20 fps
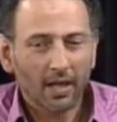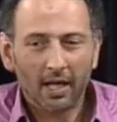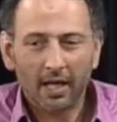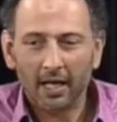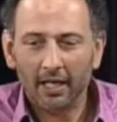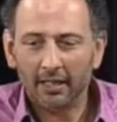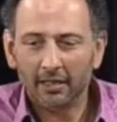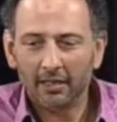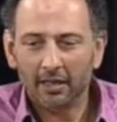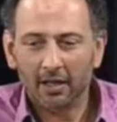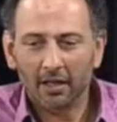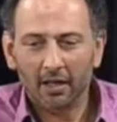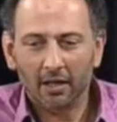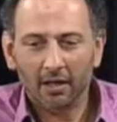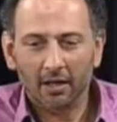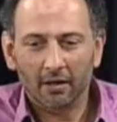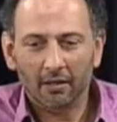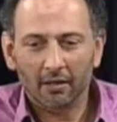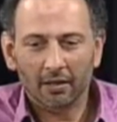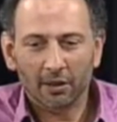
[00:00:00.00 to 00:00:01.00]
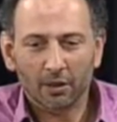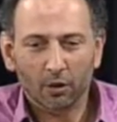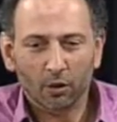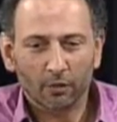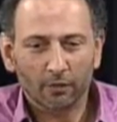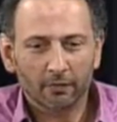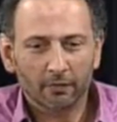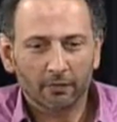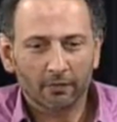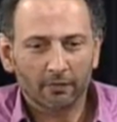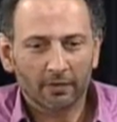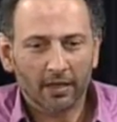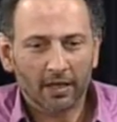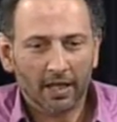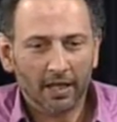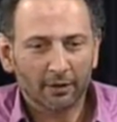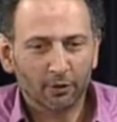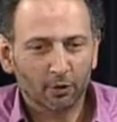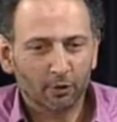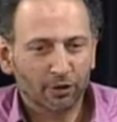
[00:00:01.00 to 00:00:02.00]
And, we
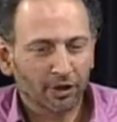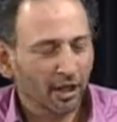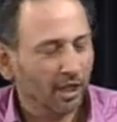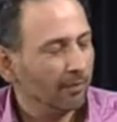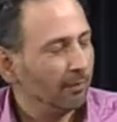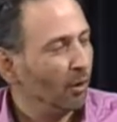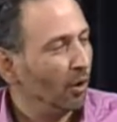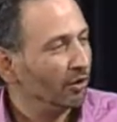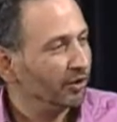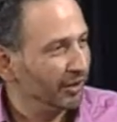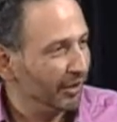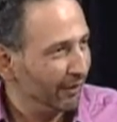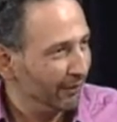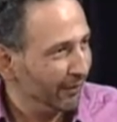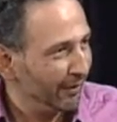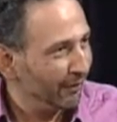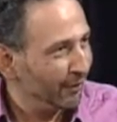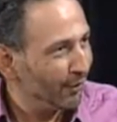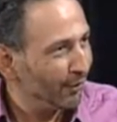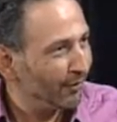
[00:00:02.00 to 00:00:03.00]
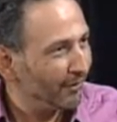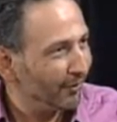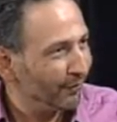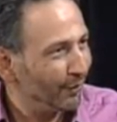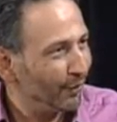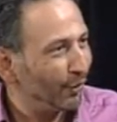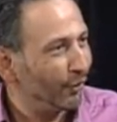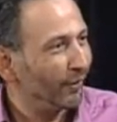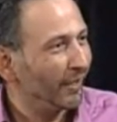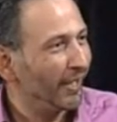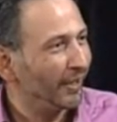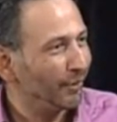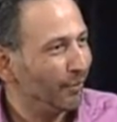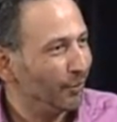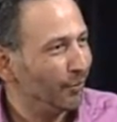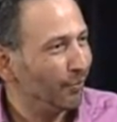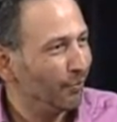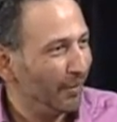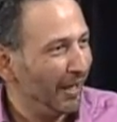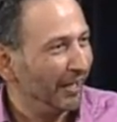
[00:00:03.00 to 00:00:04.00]
like to share positive reviews. We don't like
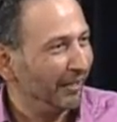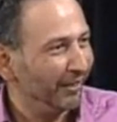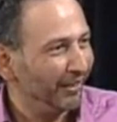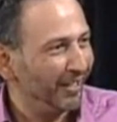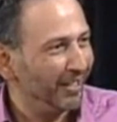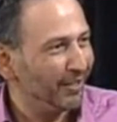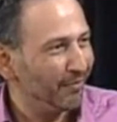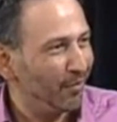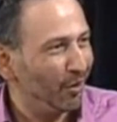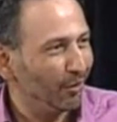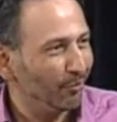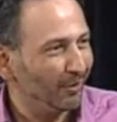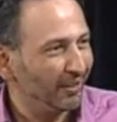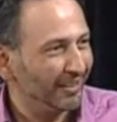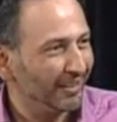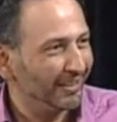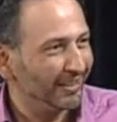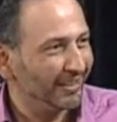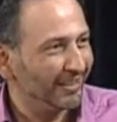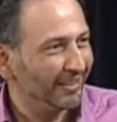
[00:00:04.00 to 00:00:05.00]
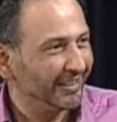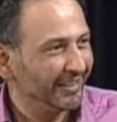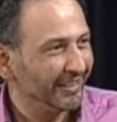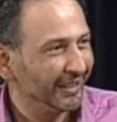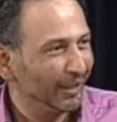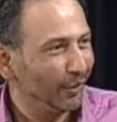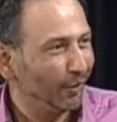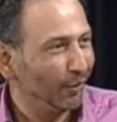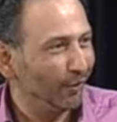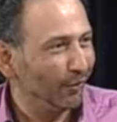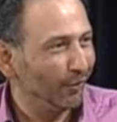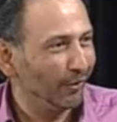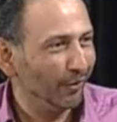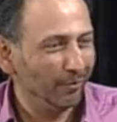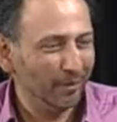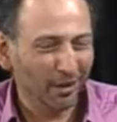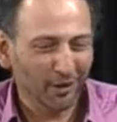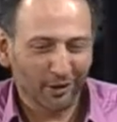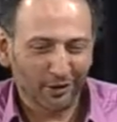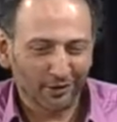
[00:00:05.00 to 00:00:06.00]
to penalize small businesses,
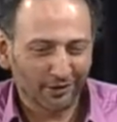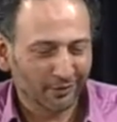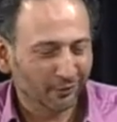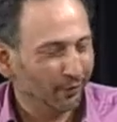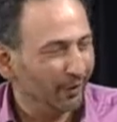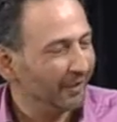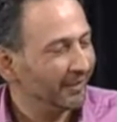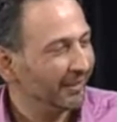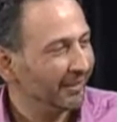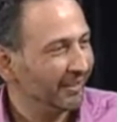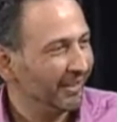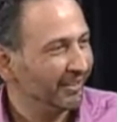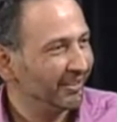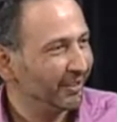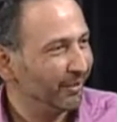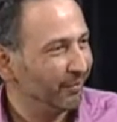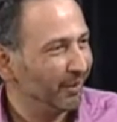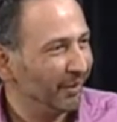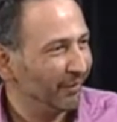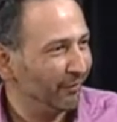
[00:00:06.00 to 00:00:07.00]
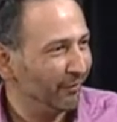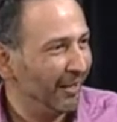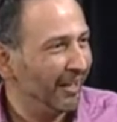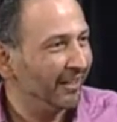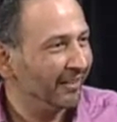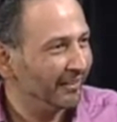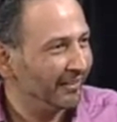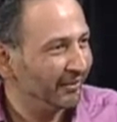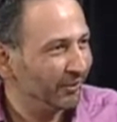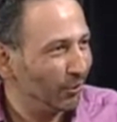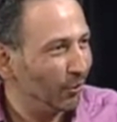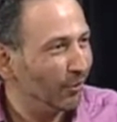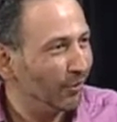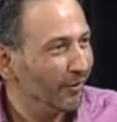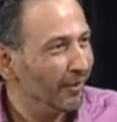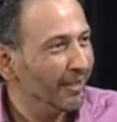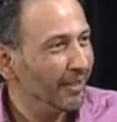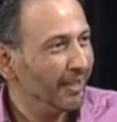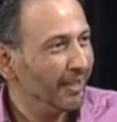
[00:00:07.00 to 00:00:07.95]
because one customer felt so.